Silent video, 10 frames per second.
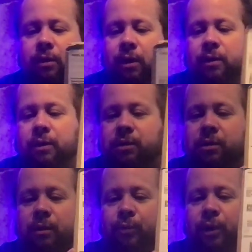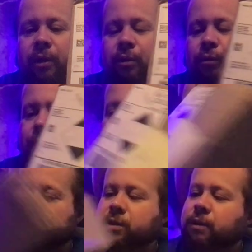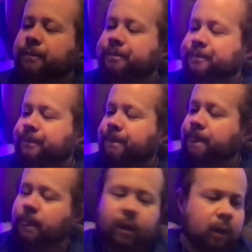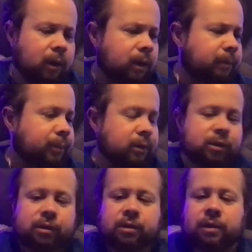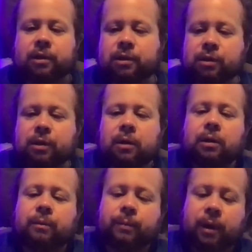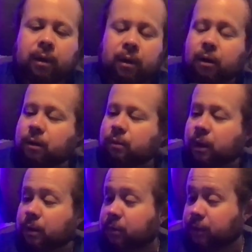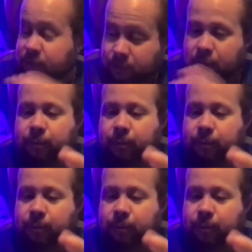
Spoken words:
And this is a brand new box. I purchased this, it's still in the